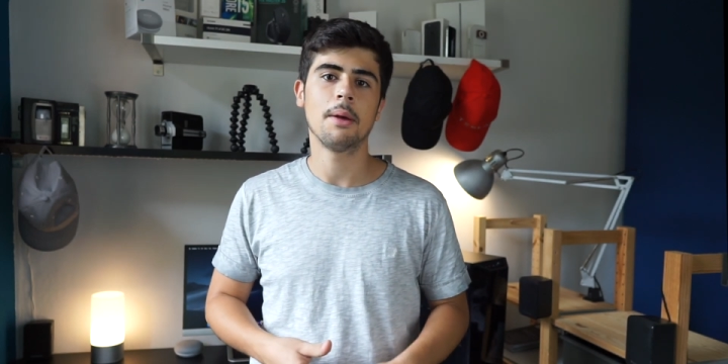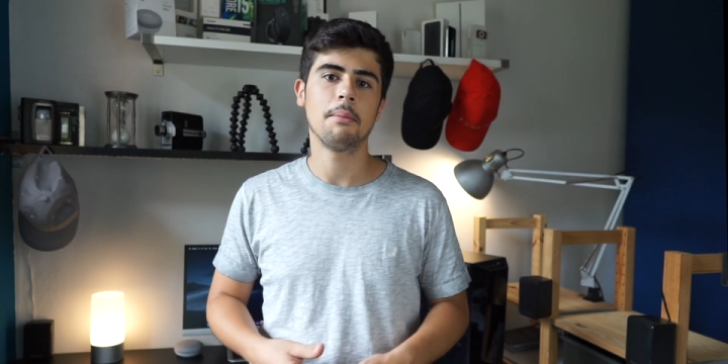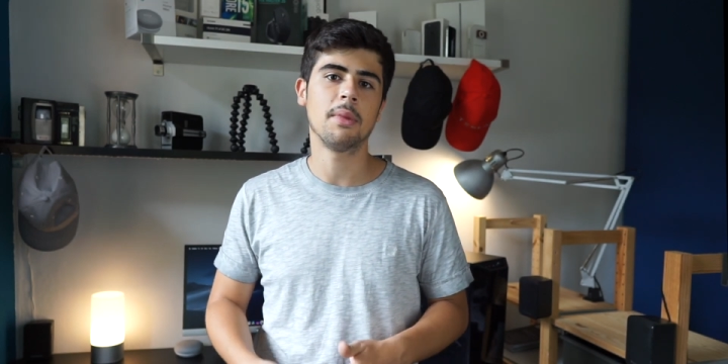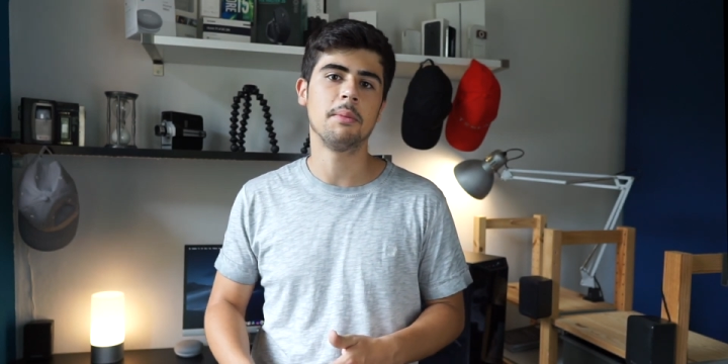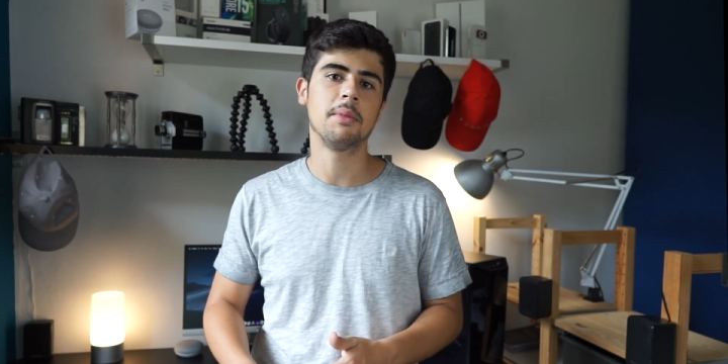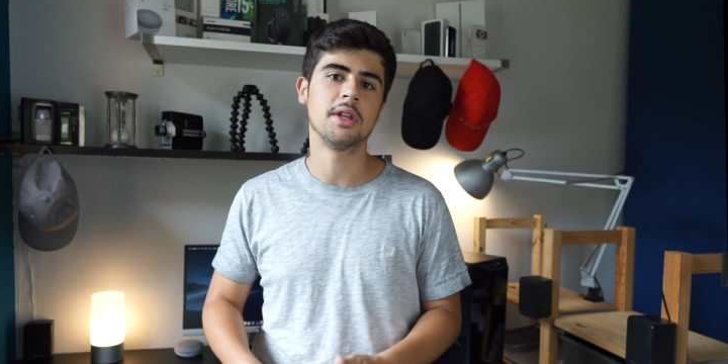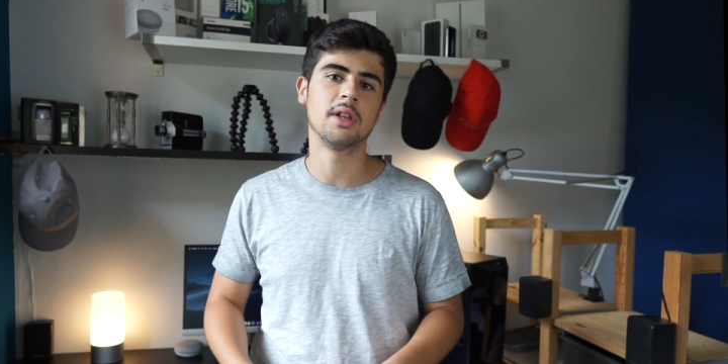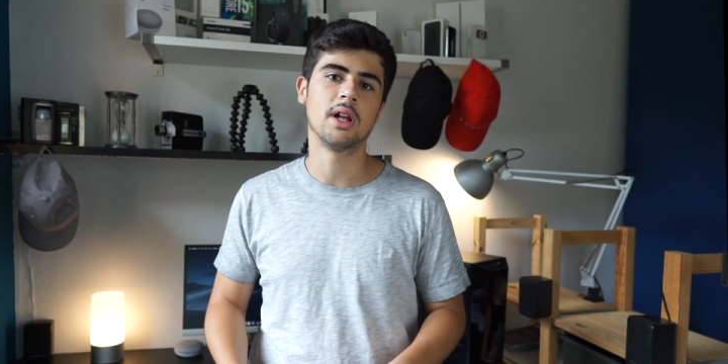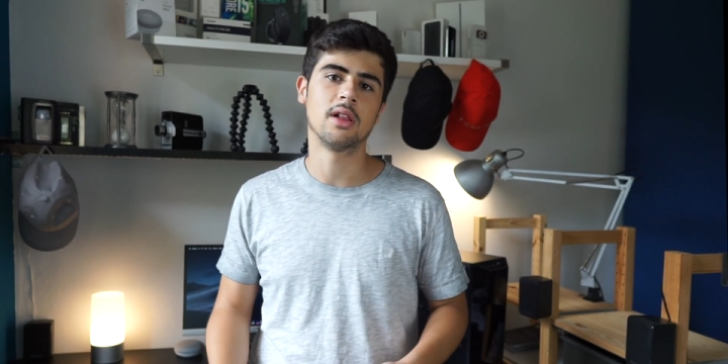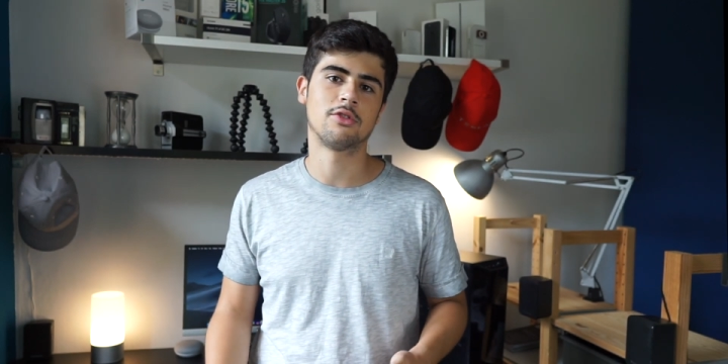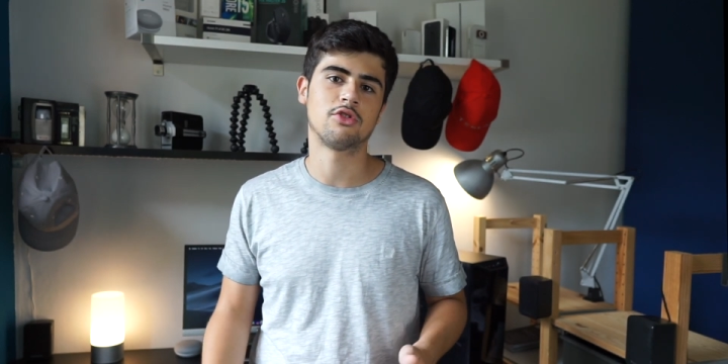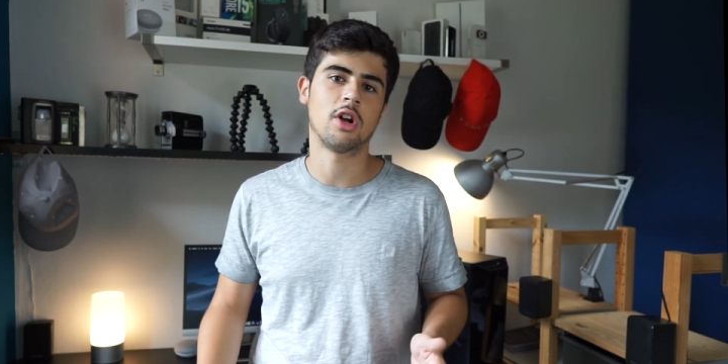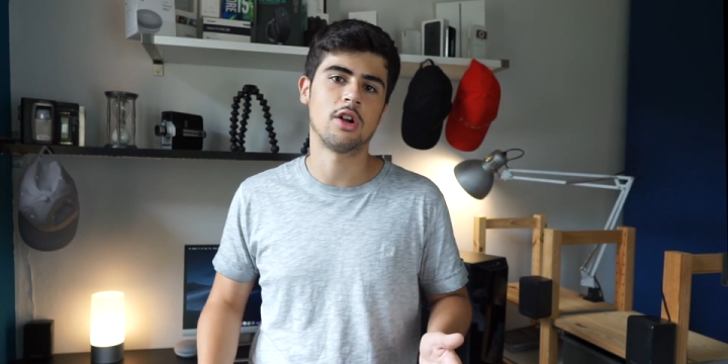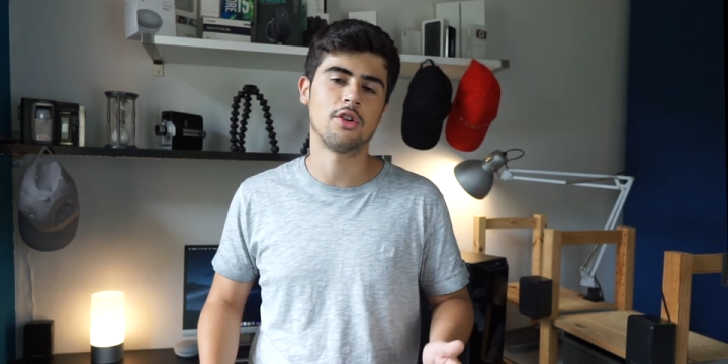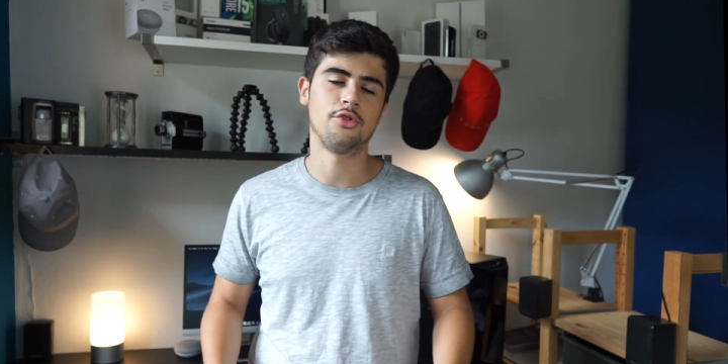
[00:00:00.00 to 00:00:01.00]
Maybe they'll
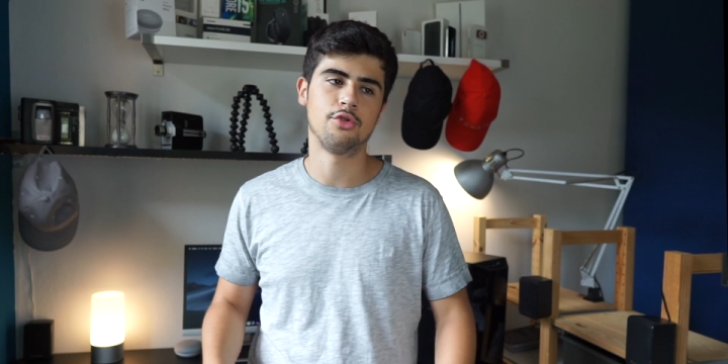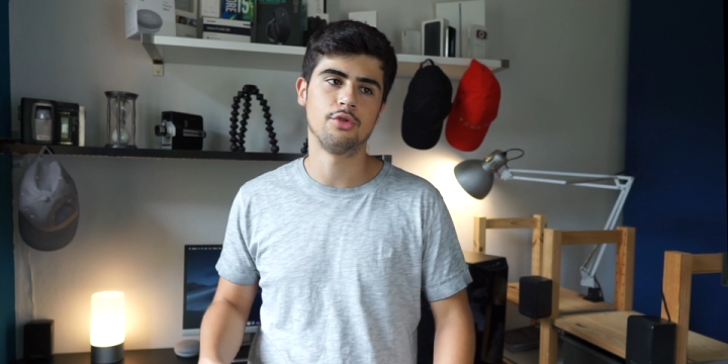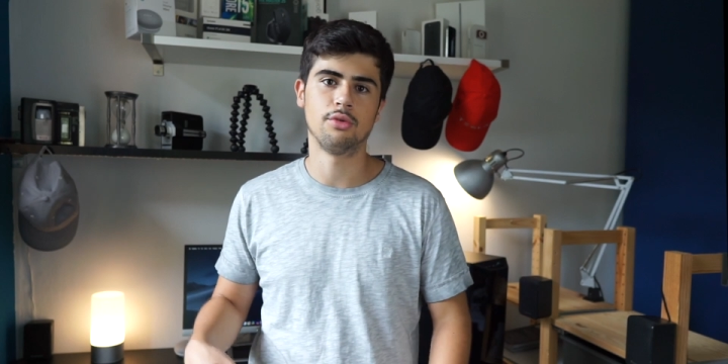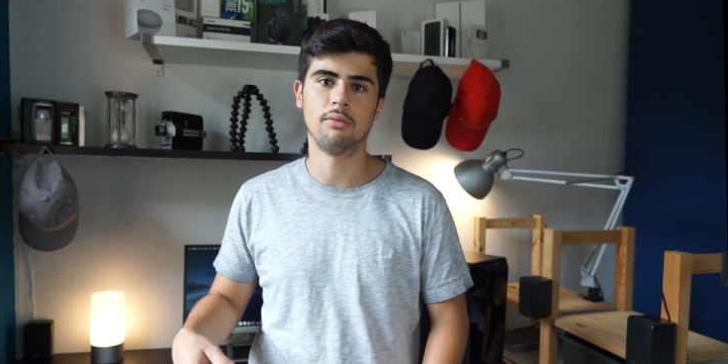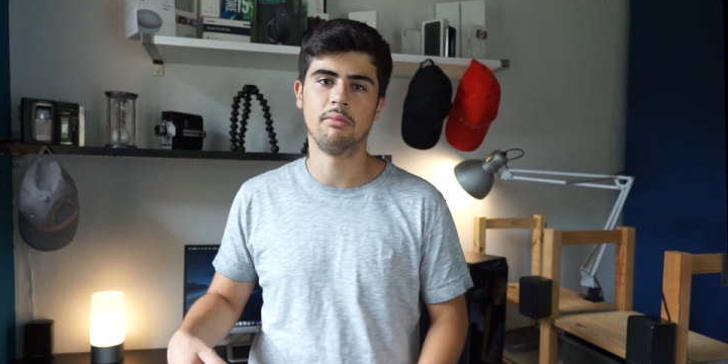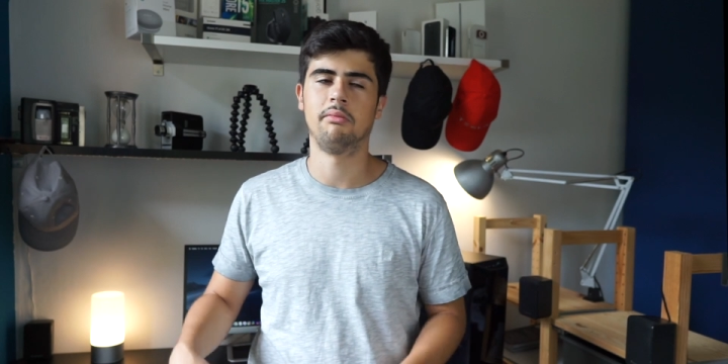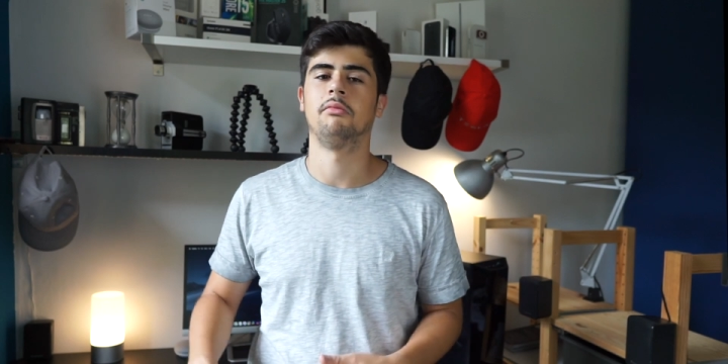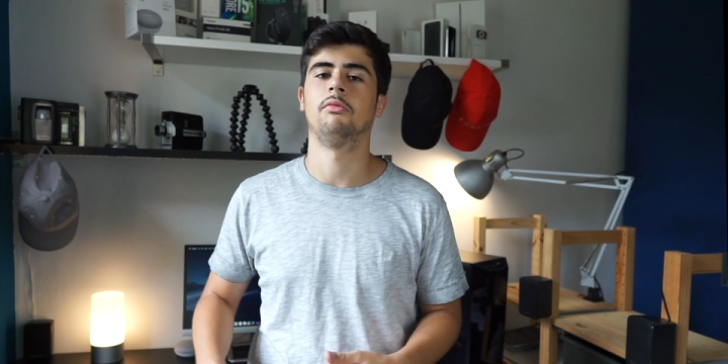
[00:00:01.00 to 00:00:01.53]
charge you,